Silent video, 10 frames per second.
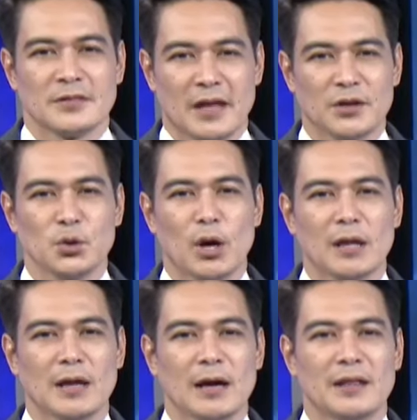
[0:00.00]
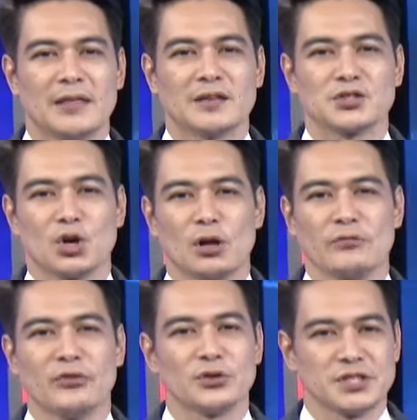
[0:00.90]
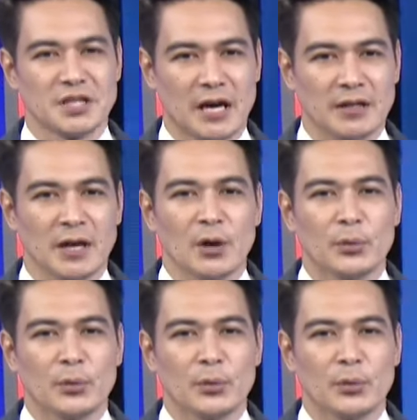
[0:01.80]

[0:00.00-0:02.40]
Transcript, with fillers: Thank you, Ala, and that's all for tonight.